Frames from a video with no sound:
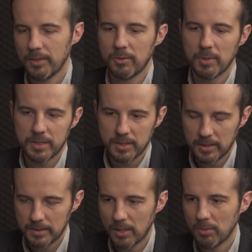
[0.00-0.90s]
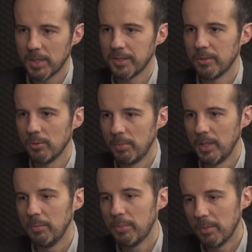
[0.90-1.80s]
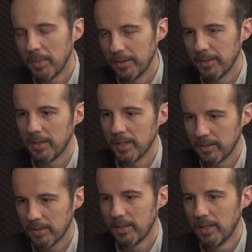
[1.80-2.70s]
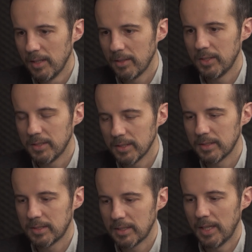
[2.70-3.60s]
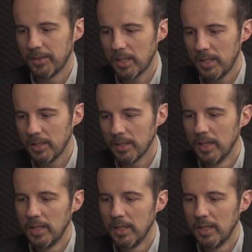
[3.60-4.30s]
The question is how much they will be implemented, and this is unclear.